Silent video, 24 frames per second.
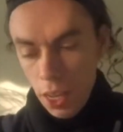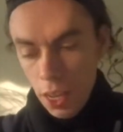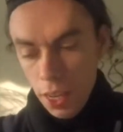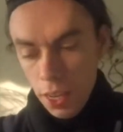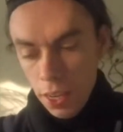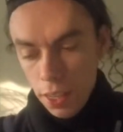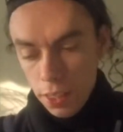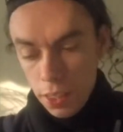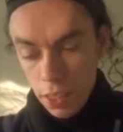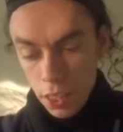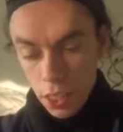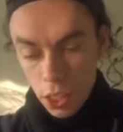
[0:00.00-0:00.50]

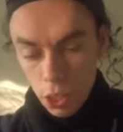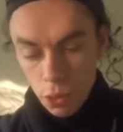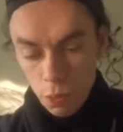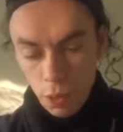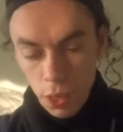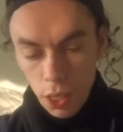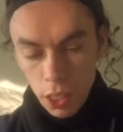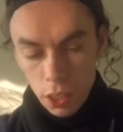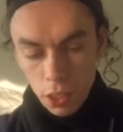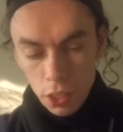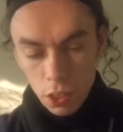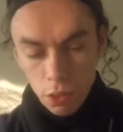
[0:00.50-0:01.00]
And it is
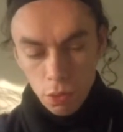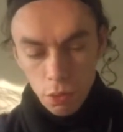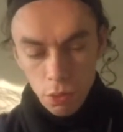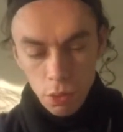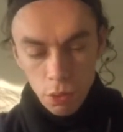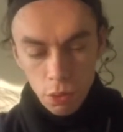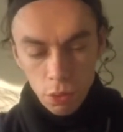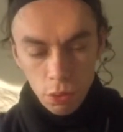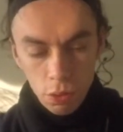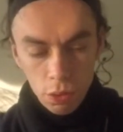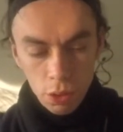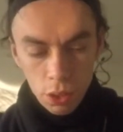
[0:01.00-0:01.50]
quite
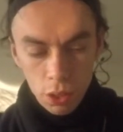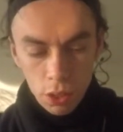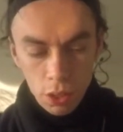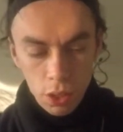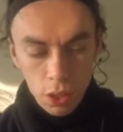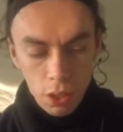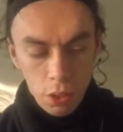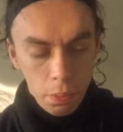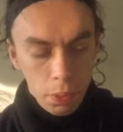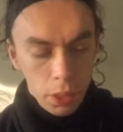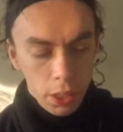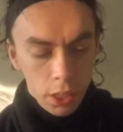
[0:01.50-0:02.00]
true that
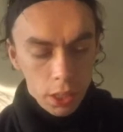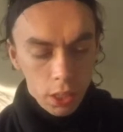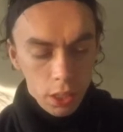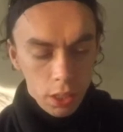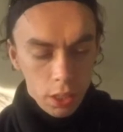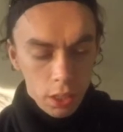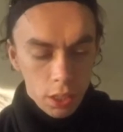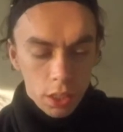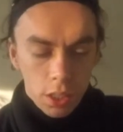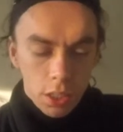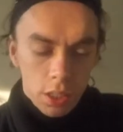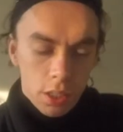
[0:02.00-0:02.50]
nobody